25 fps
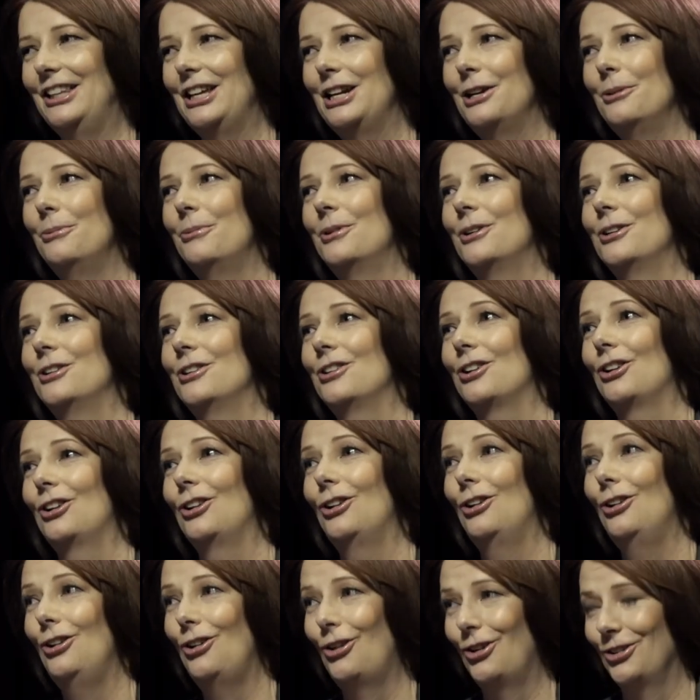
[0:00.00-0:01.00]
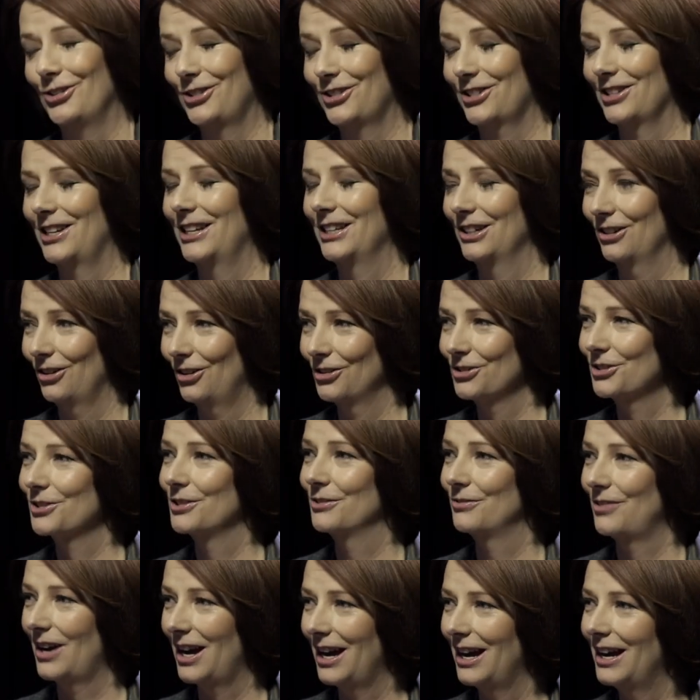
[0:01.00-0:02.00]
There were lots and
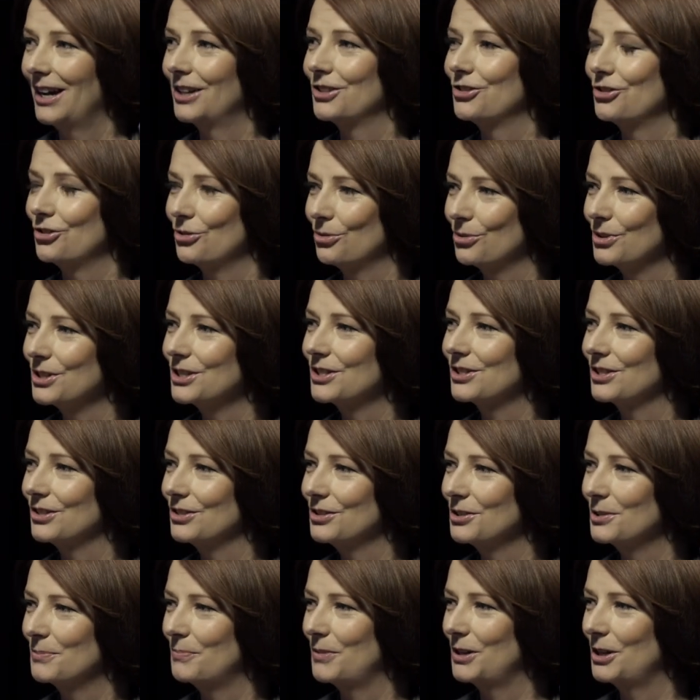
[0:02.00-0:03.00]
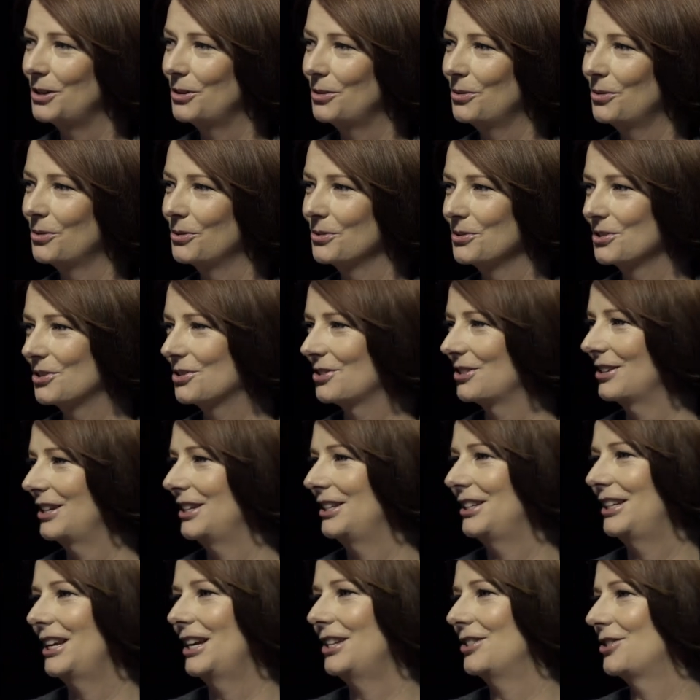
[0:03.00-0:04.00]
lots of hard choices, because
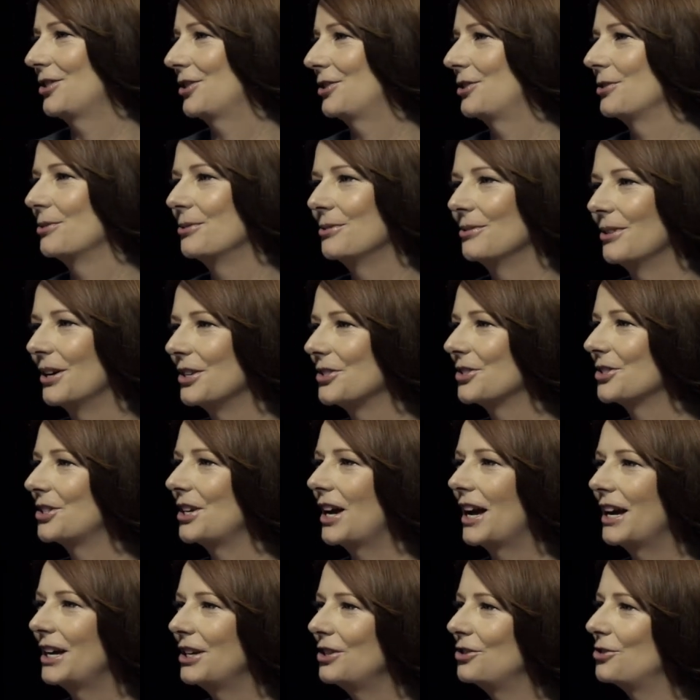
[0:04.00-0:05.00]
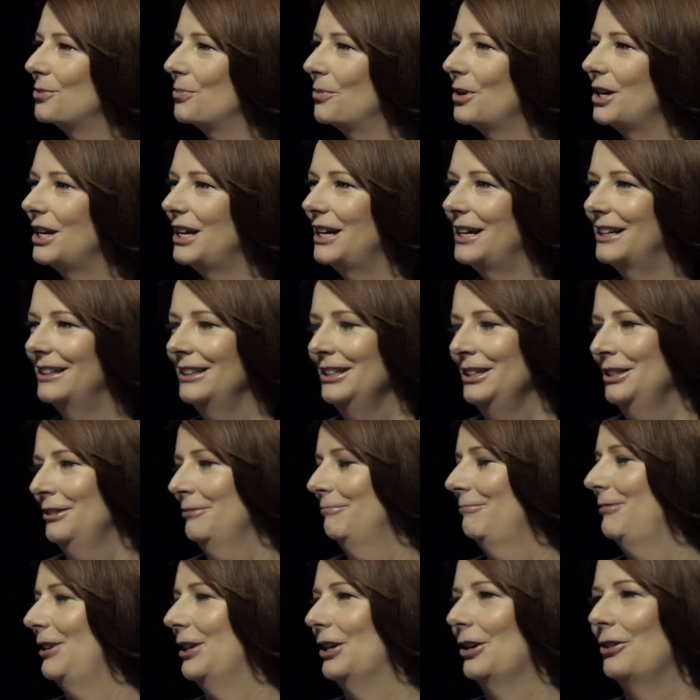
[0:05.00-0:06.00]
it gets to a stage where,
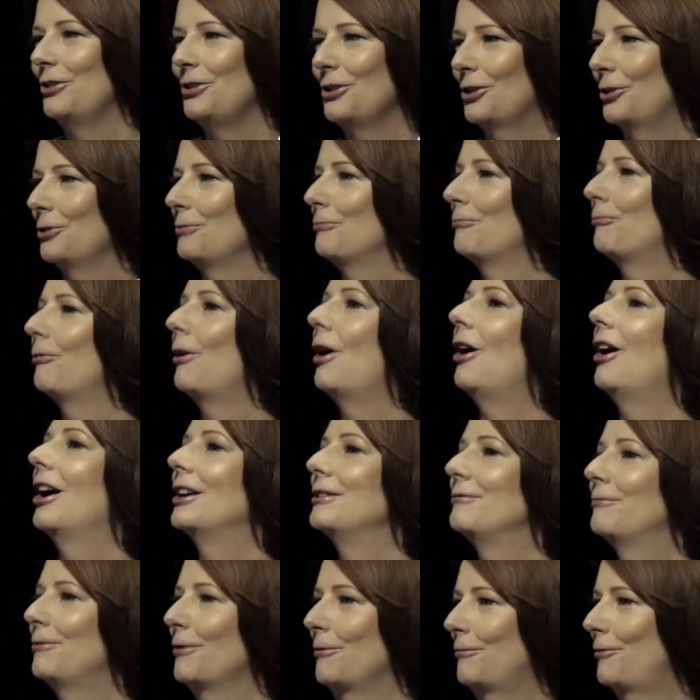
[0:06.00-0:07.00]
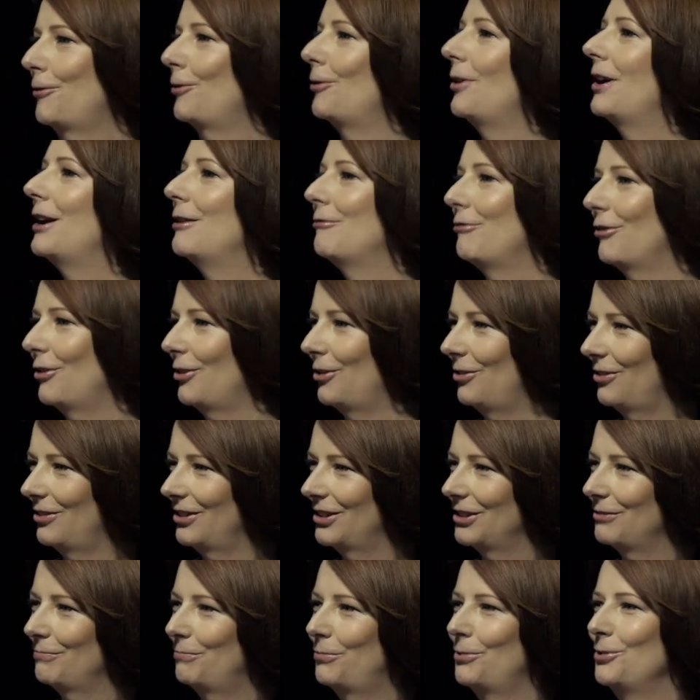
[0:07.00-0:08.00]
you know, you could write for forever
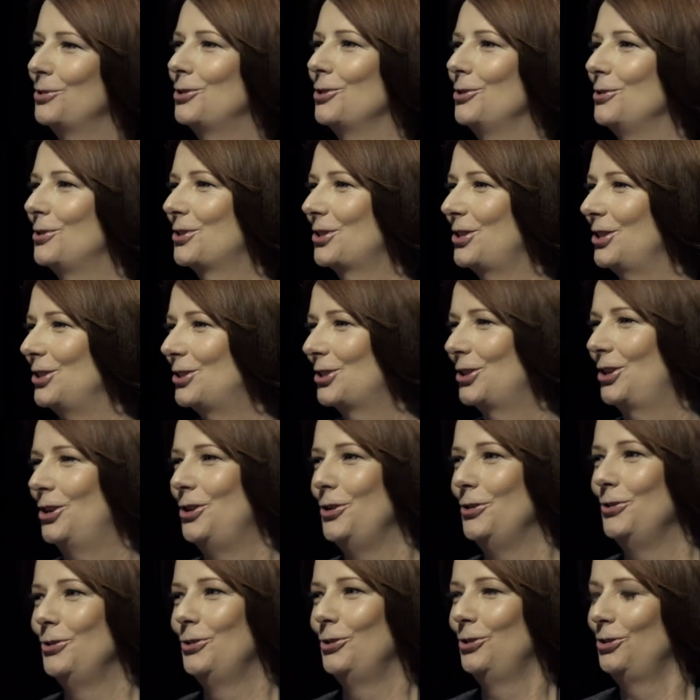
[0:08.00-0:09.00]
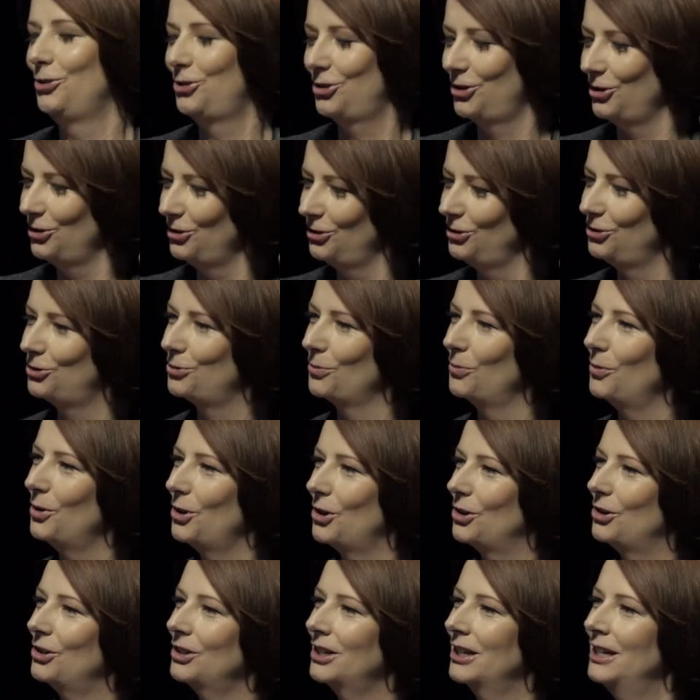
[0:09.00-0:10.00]
and produce this huge, huge
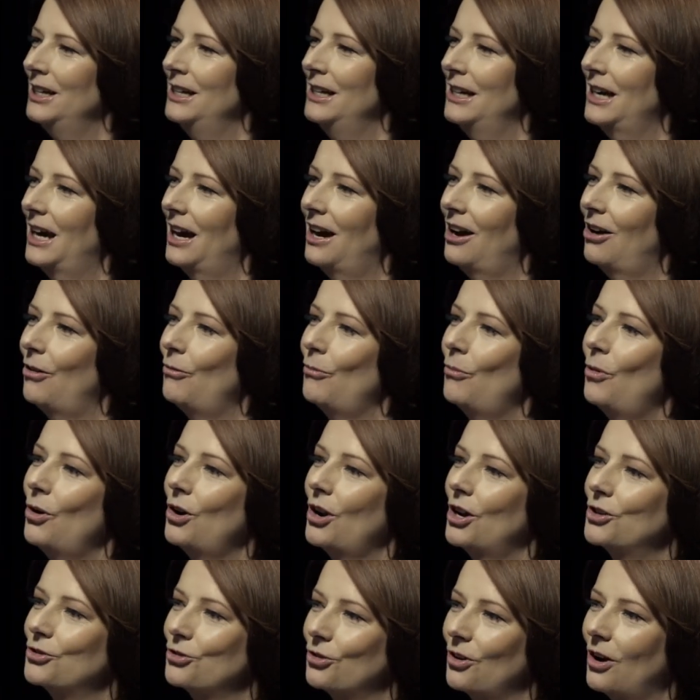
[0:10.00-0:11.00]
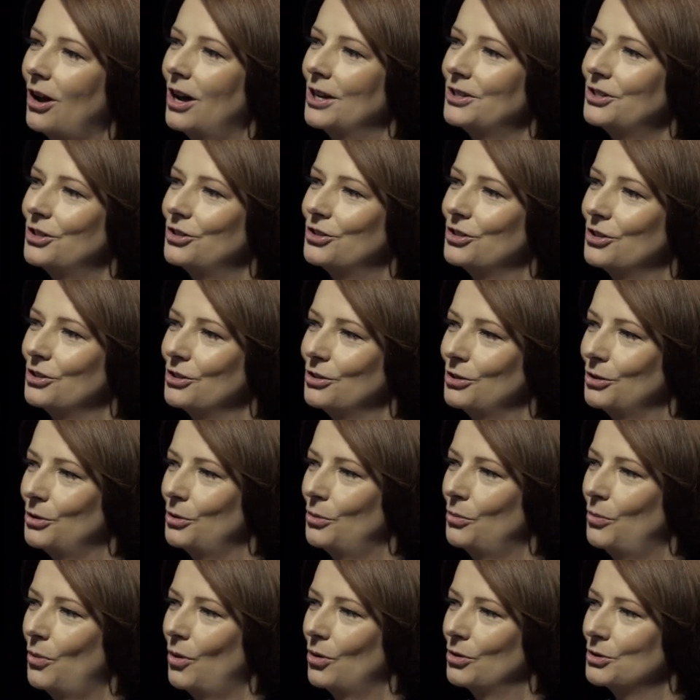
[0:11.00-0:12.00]
work. What I tried to
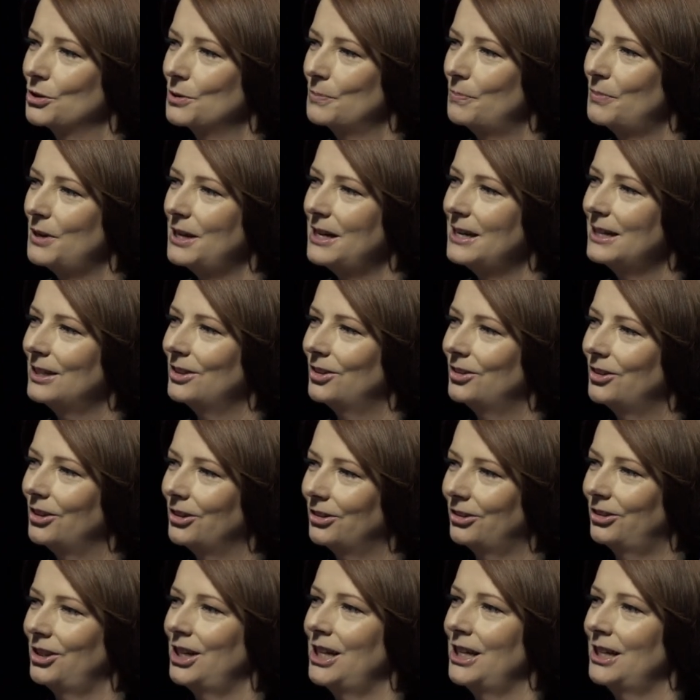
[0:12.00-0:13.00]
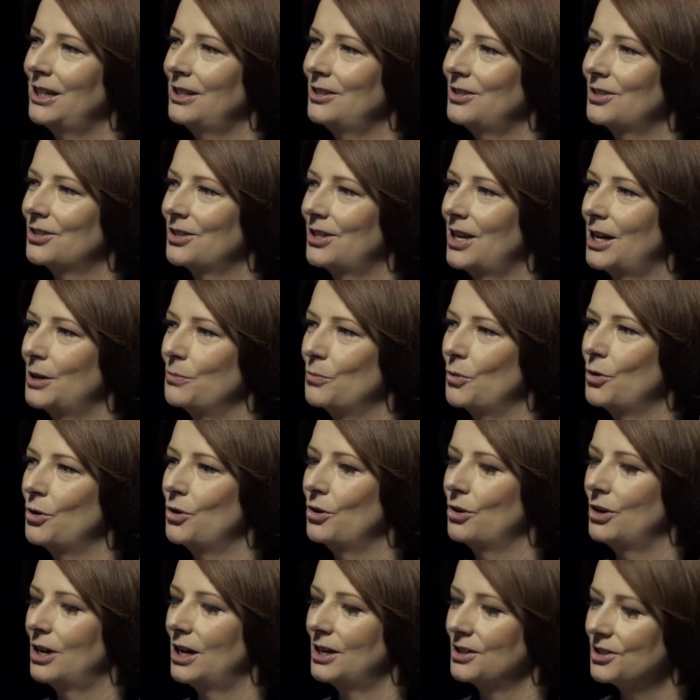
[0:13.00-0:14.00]
do was pick the things that
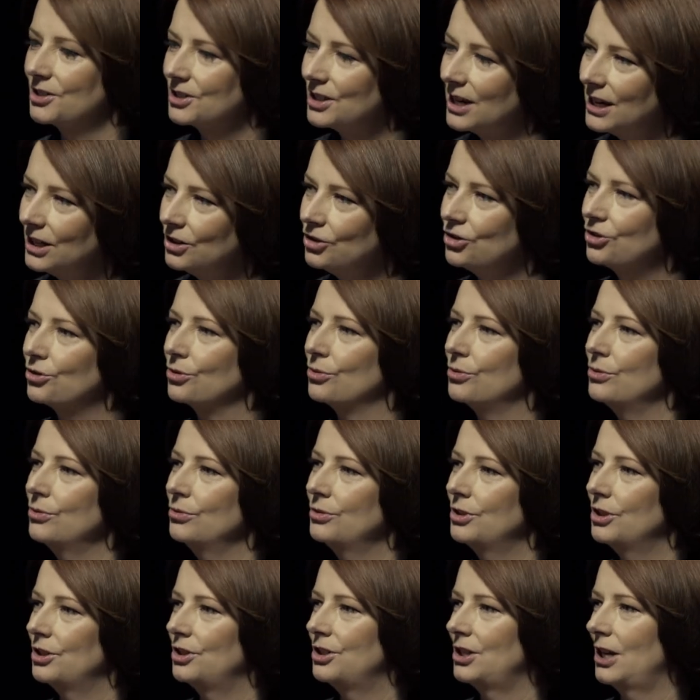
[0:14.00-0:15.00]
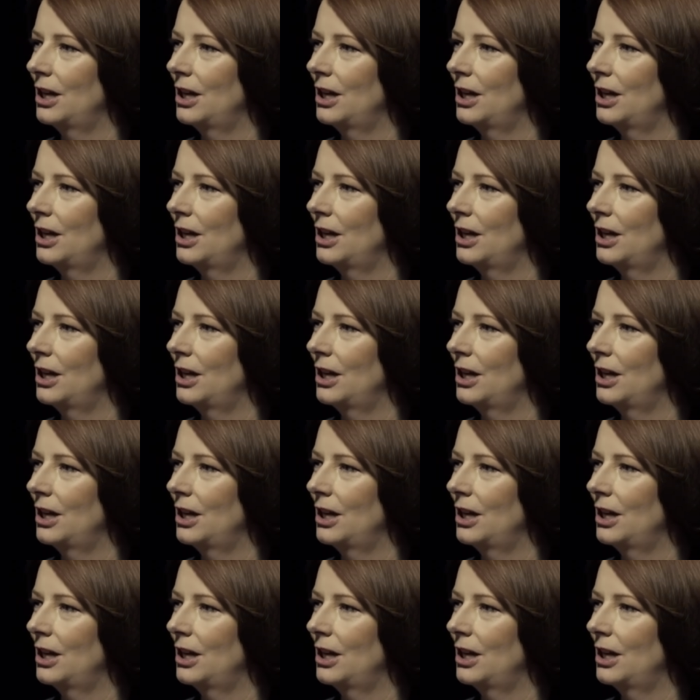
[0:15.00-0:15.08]
were essential to